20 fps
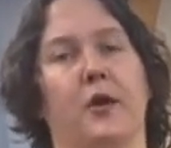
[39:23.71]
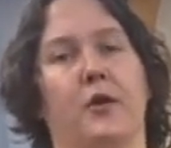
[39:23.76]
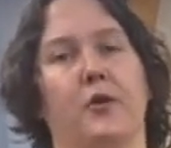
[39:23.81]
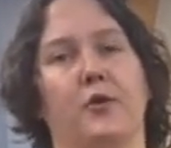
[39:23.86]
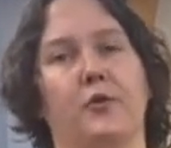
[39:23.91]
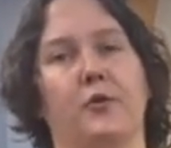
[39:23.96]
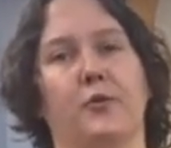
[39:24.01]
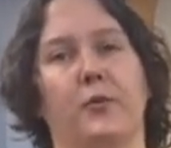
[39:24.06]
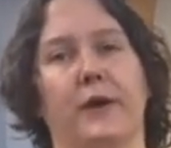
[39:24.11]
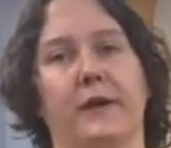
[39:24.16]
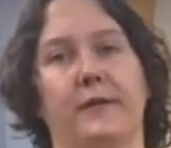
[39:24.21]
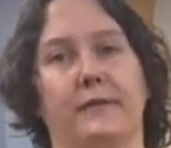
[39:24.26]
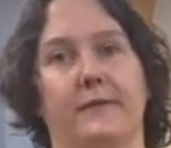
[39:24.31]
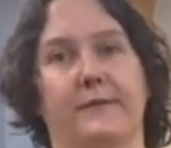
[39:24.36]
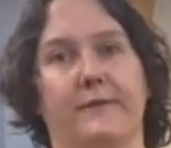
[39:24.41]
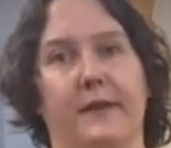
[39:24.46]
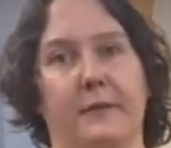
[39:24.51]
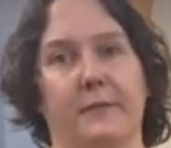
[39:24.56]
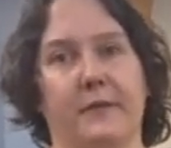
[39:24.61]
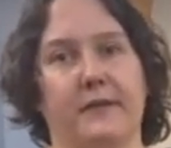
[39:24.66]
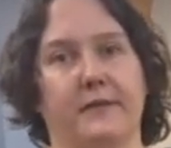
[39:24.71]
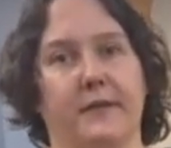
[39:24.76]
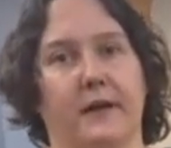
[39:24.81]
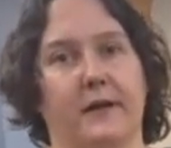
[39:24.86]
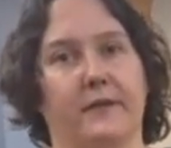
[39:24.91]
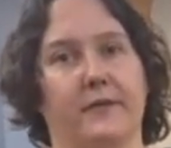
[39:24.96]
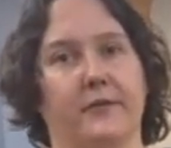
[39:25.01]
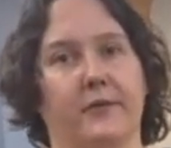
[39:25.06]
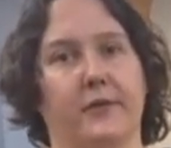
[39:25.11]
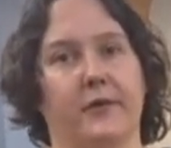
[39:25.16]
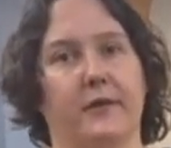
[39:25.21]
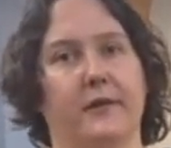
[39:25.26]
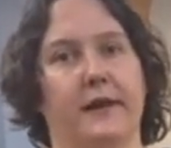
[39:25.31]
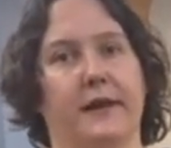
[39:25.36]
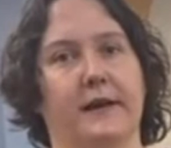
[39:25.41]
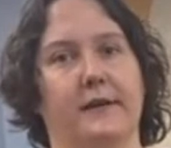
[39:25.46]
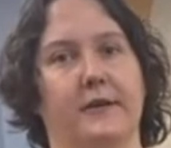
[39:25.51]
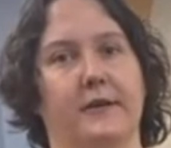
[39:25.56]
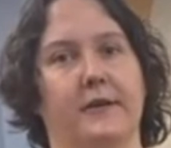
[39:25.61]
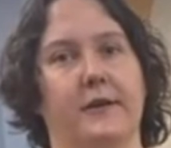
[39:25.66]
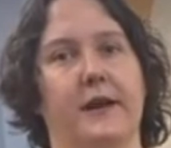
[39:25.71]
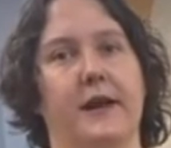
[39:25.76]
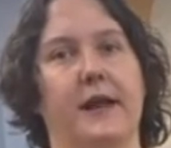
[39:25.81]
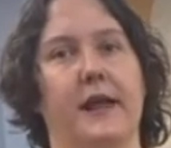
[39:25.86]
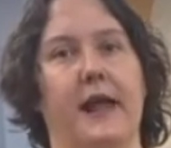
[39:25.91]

who was a famous dinosaur collector,